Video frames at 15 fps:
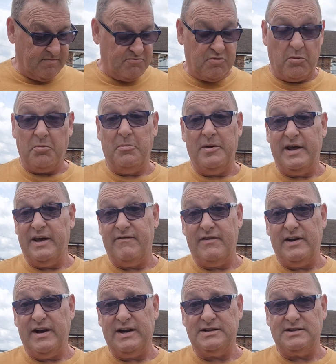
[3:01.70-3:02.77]
Probably
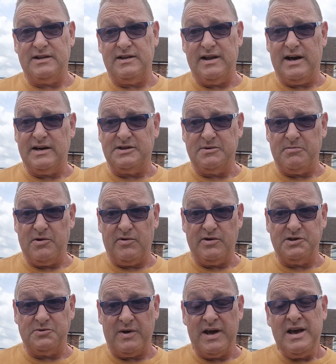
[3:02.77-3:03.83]
even less than that, to be
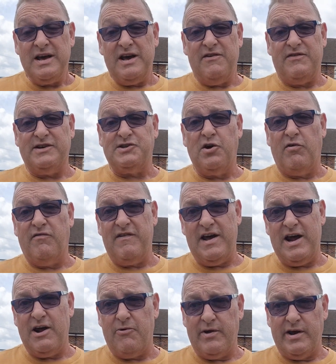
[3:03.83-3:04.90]
honest with you. If it's not
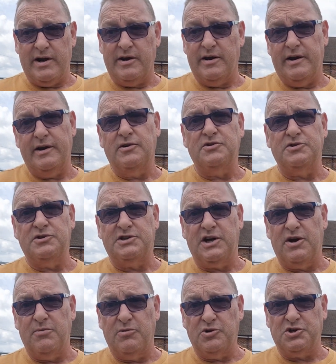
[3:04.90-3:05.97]
varying and it doesn't
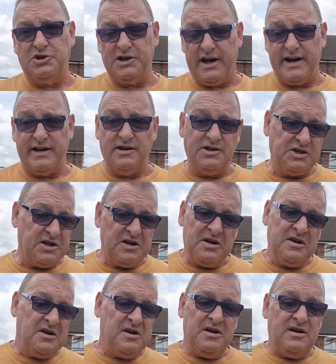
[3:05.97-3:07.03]
show much change,
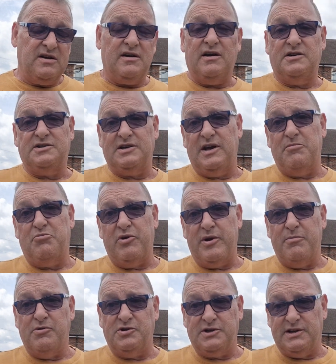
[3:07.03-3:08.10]
I'd say pretty
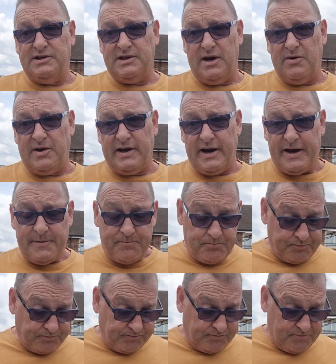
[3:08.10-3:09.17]
much it's okay.
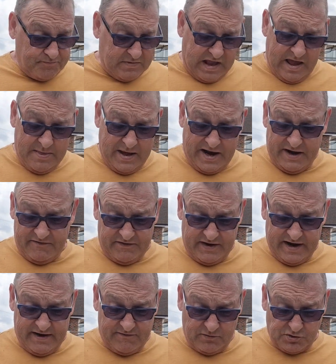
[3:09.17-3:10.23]
And then if your
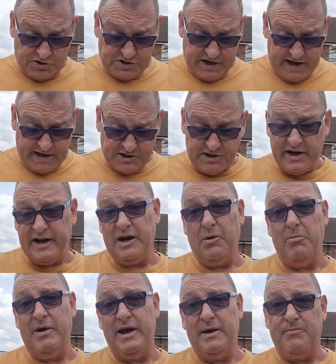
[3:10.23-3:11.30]
levels change a little
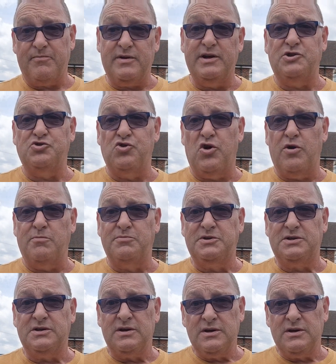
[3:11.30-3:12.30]
bit, it drops,